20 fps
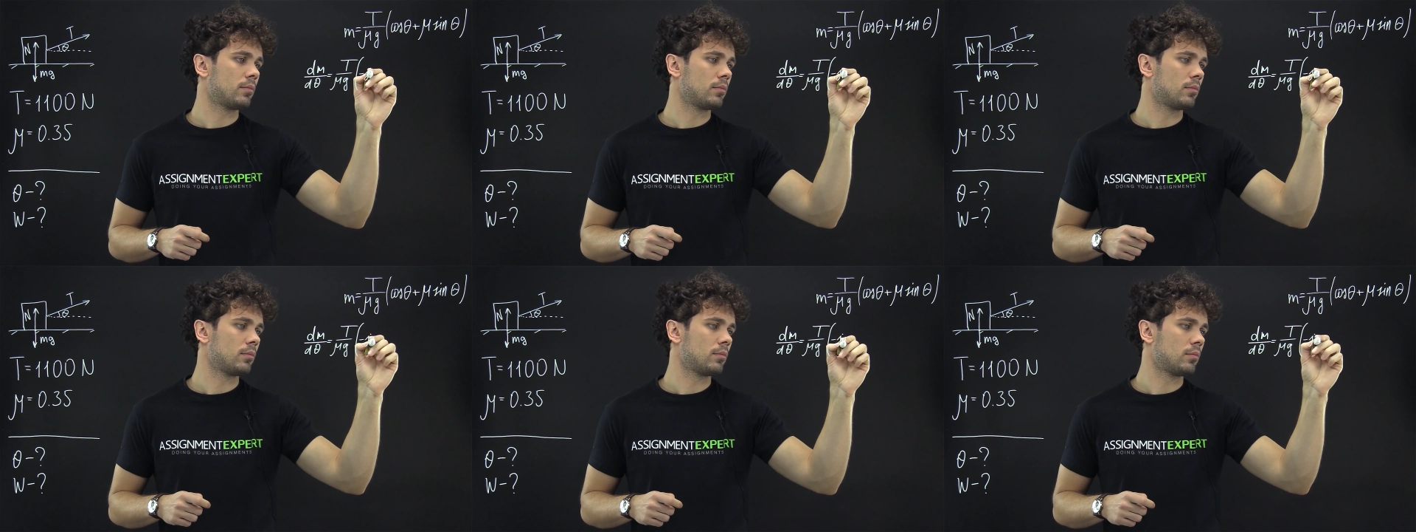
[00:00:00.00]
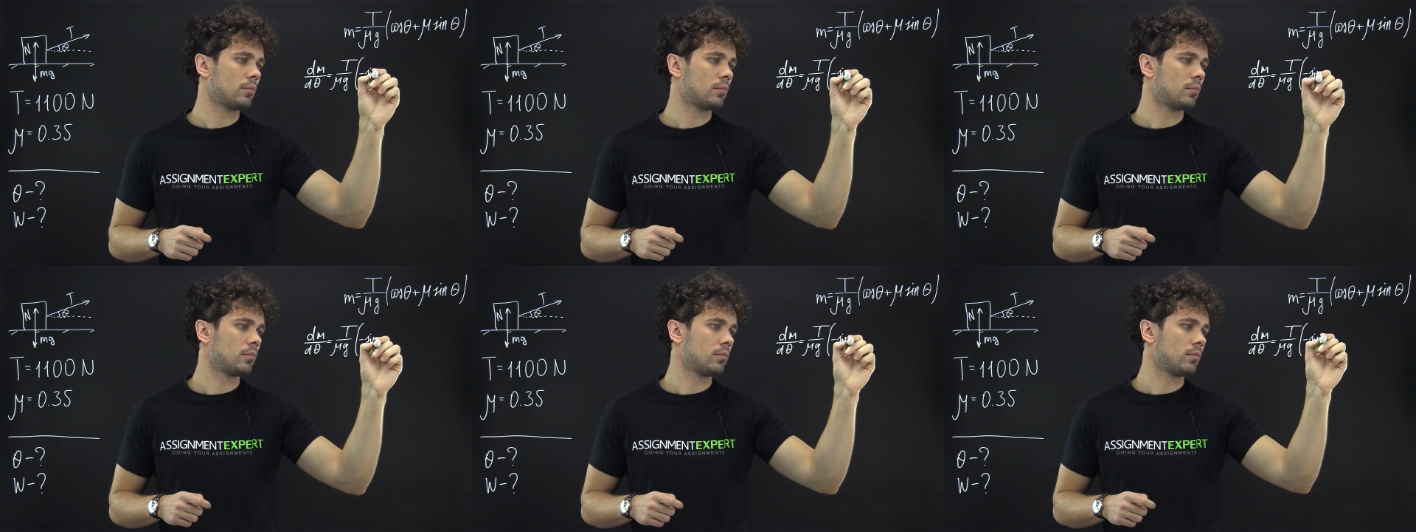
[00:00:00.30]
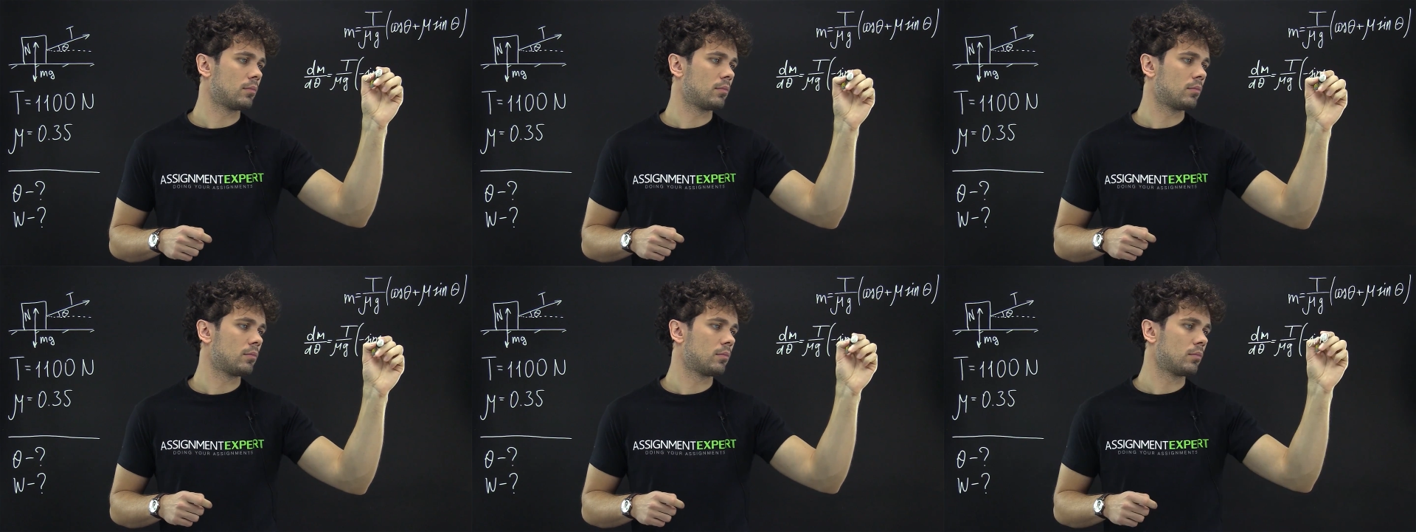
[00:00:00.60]

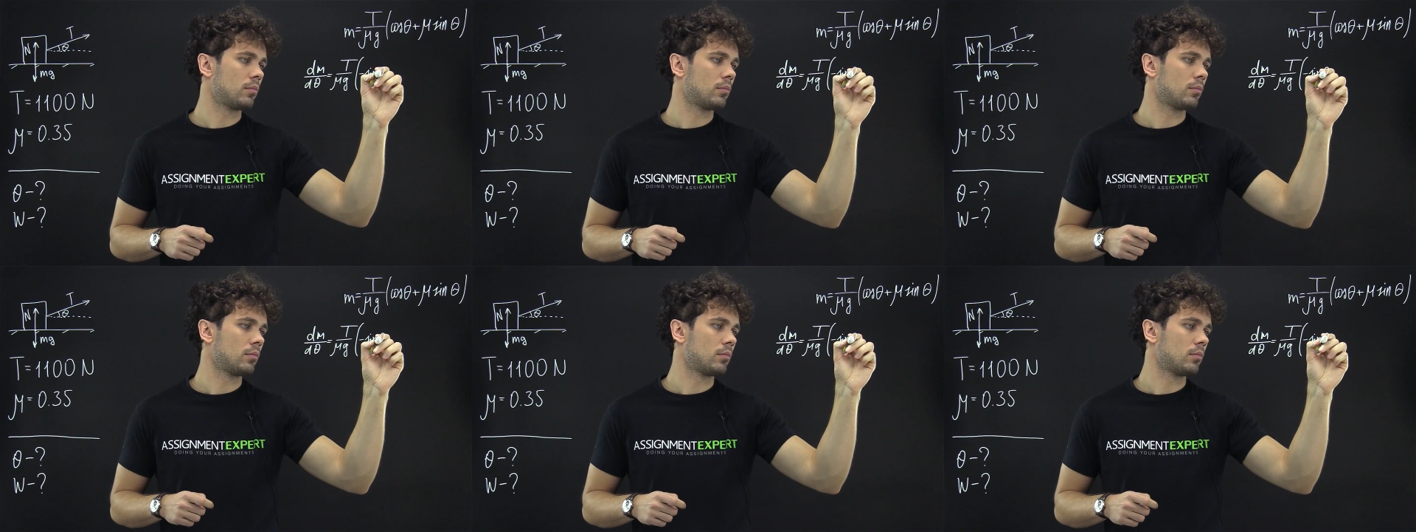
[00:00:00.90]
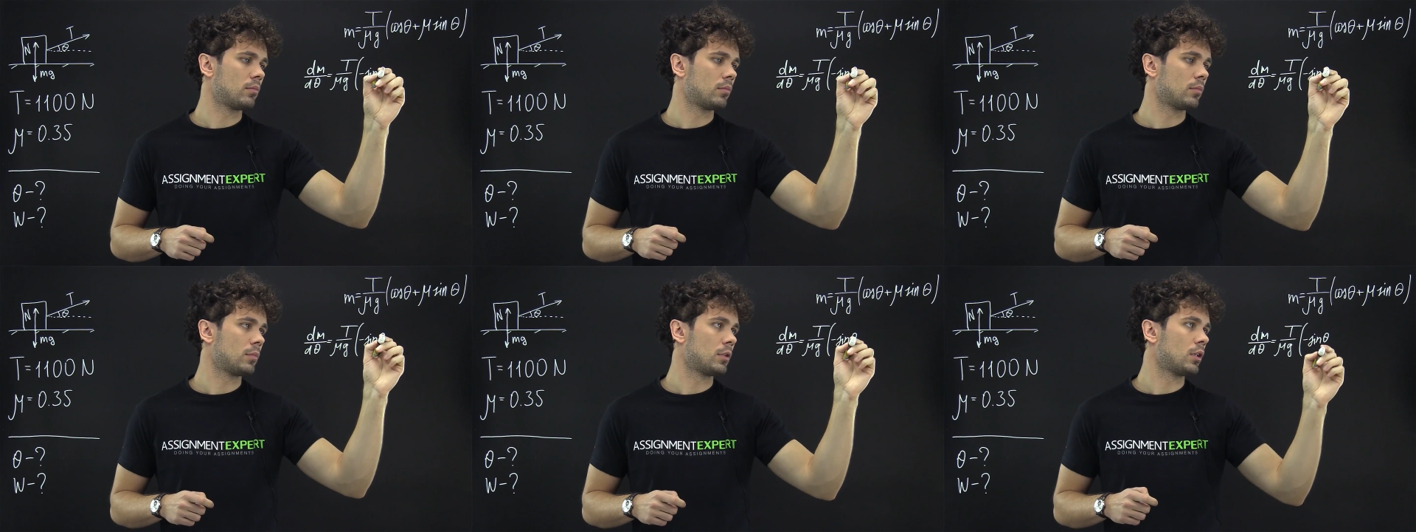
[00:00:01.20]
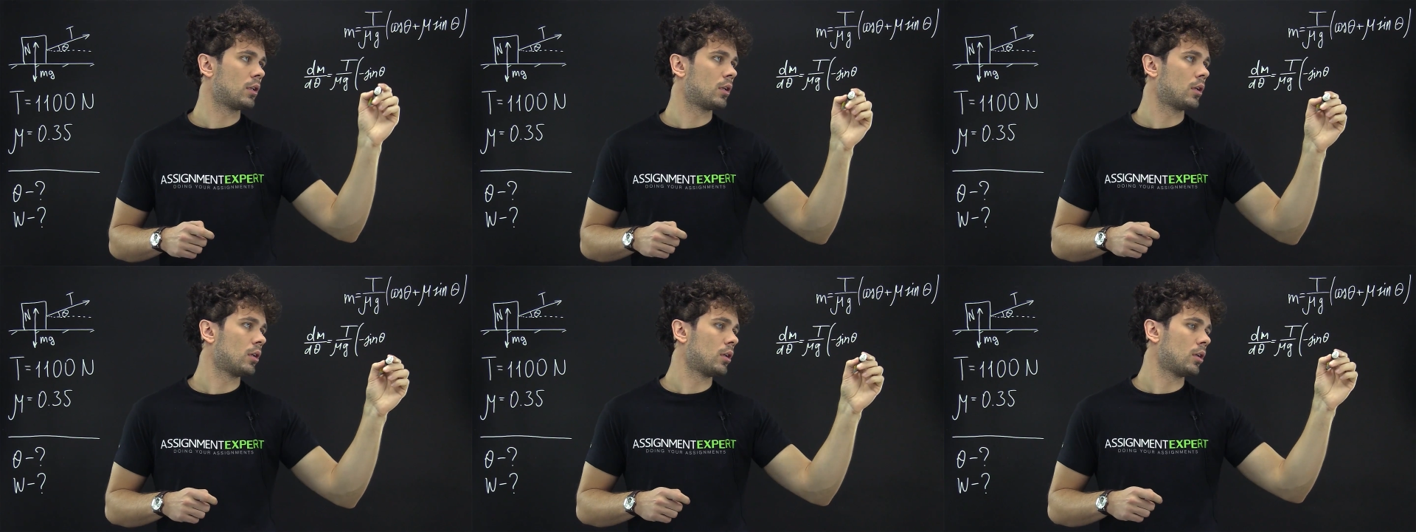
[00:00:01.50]

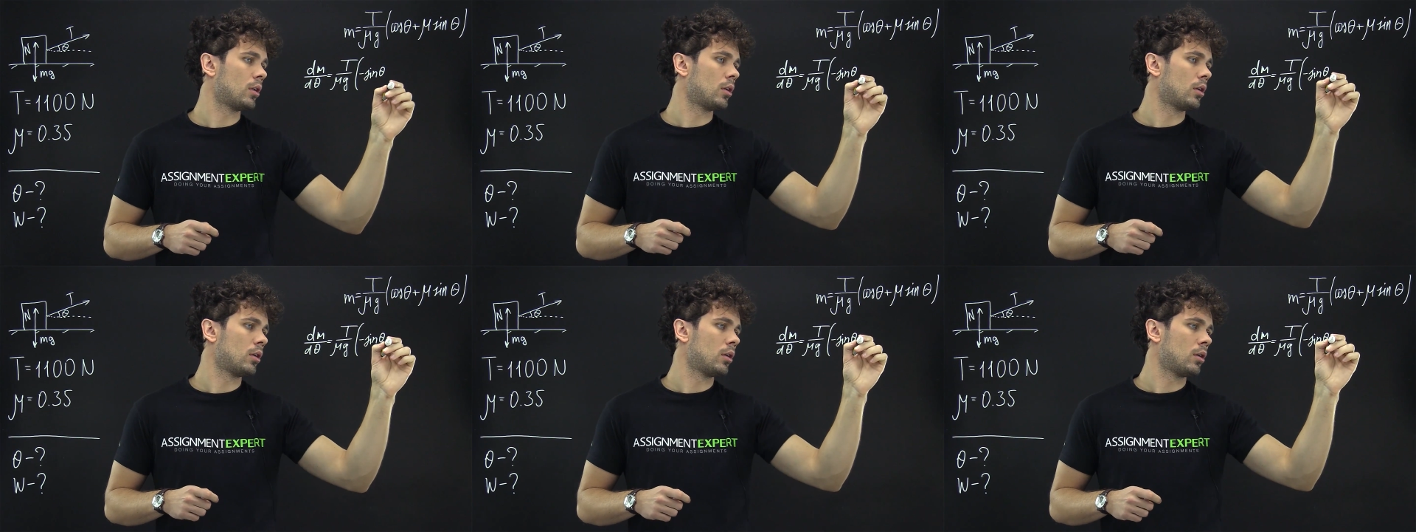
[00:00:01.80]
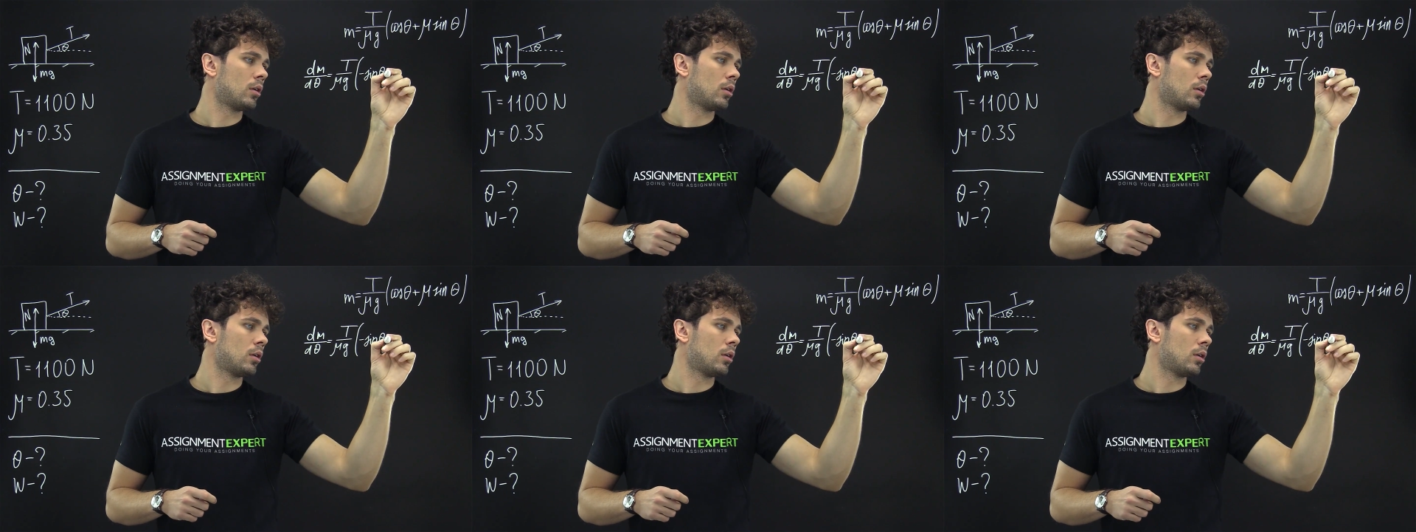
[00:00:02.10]
[no speech]